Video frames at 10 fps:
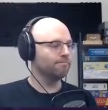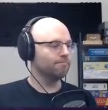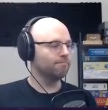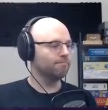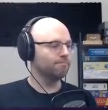
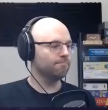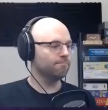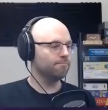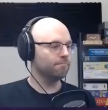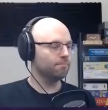
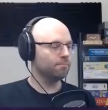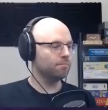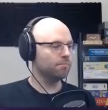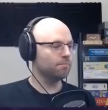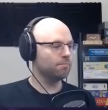
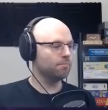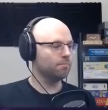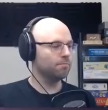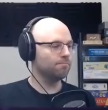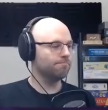
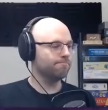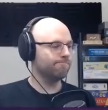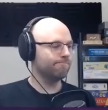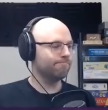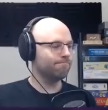
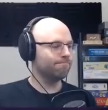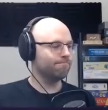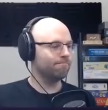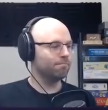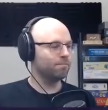
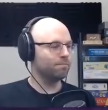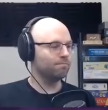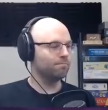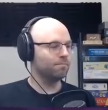Nobody speaks.